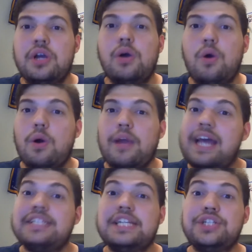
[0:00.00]
or
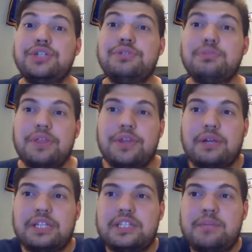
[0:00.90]
has issues with their
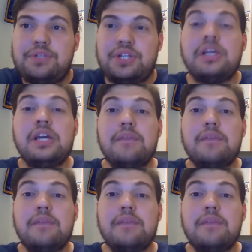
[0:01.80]
consumption,